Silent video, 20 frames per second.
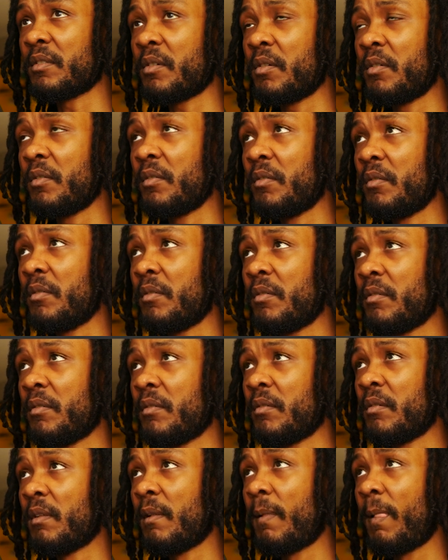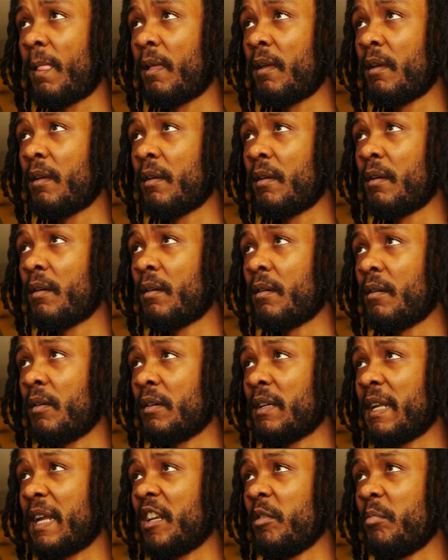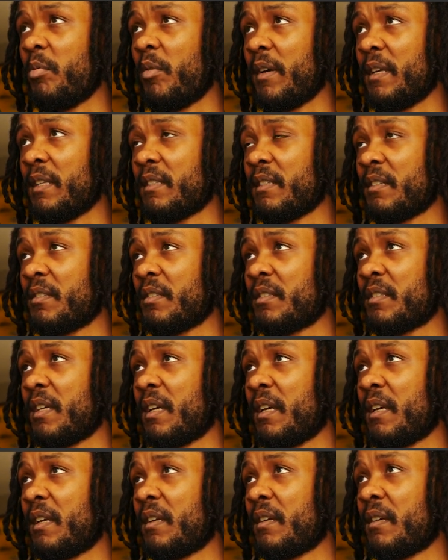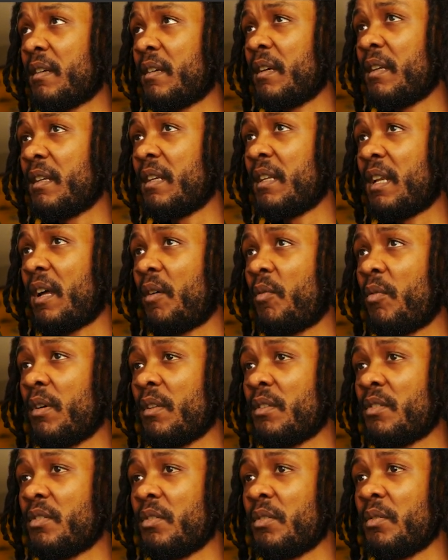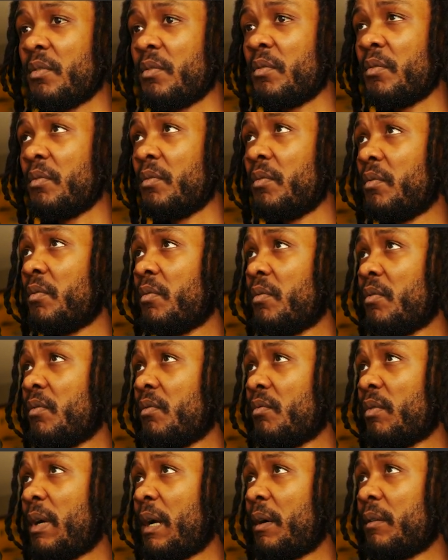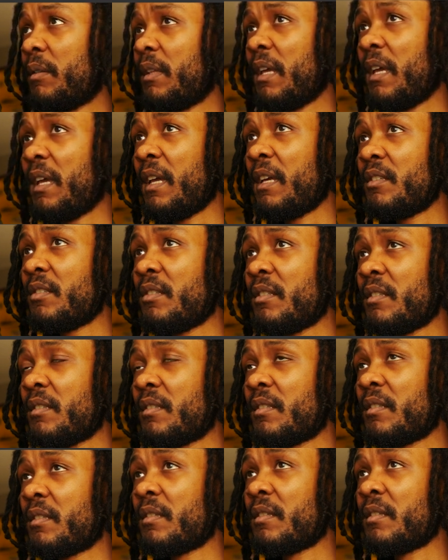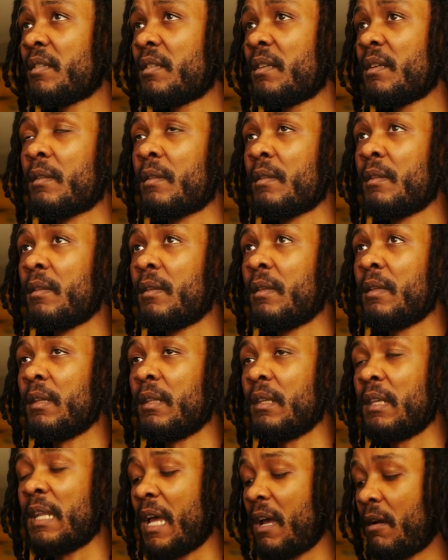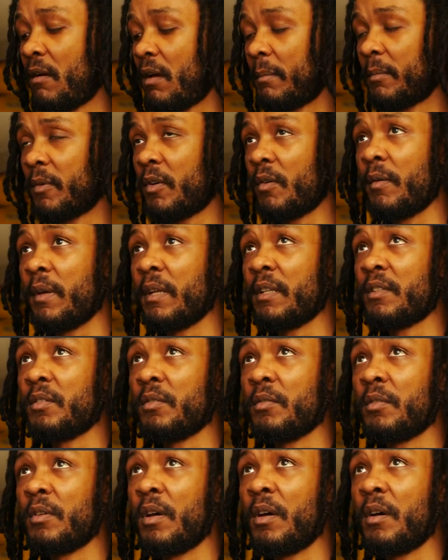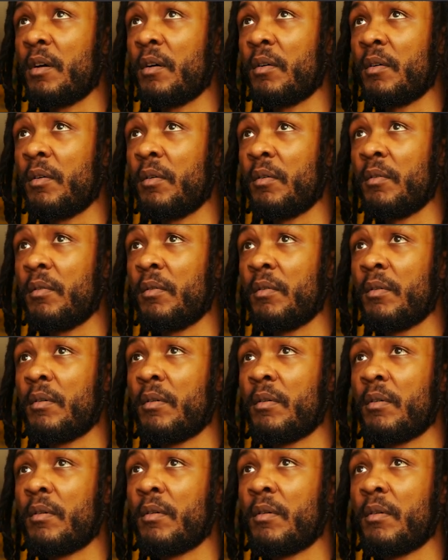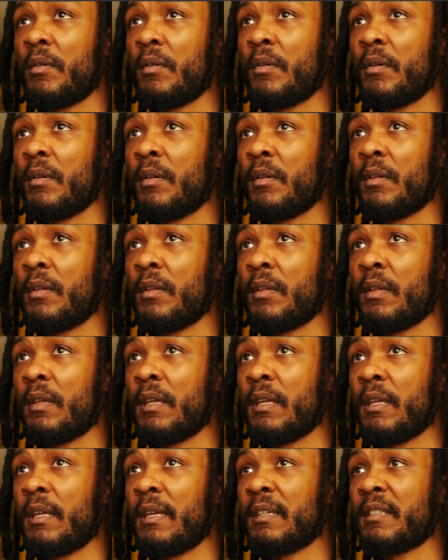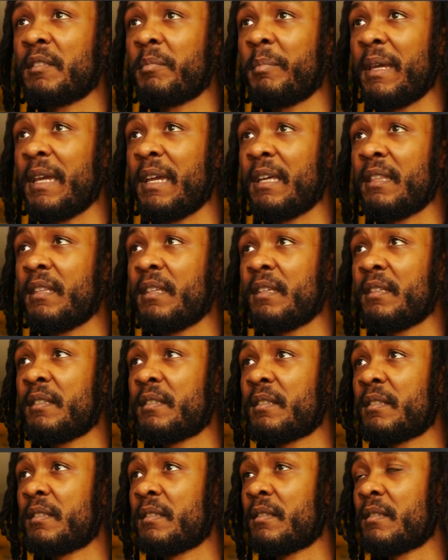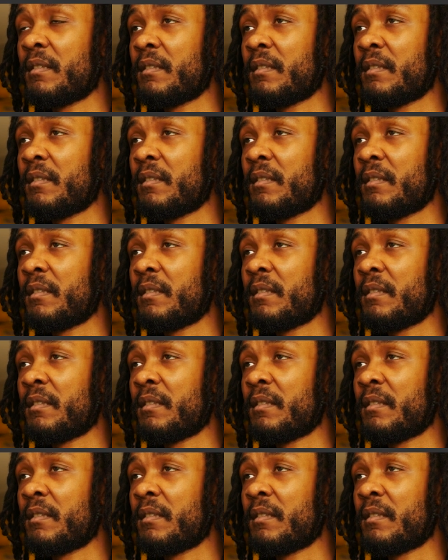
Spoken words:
cool, or 90 points I should say. And then I want to round the edges. Now I'm going to go expand this